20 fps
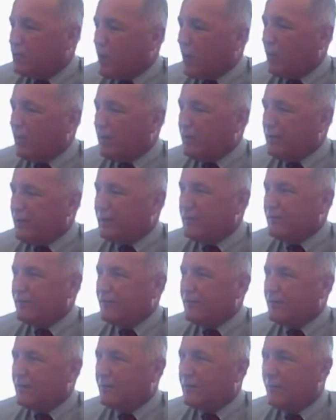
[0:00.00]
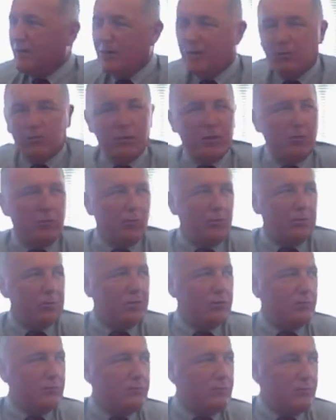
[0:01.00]
go against them,
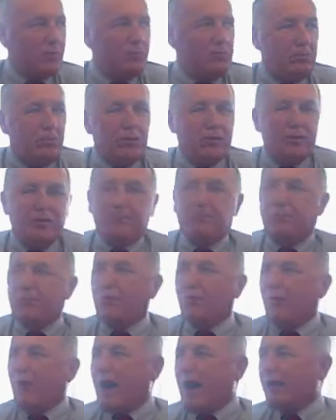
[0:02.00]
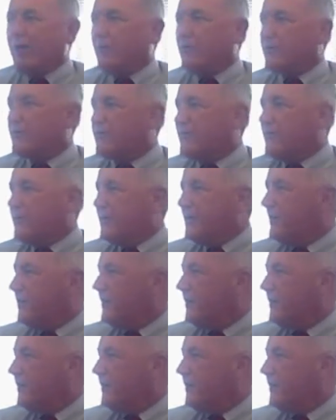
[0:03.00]
we'll put in a bureaucracy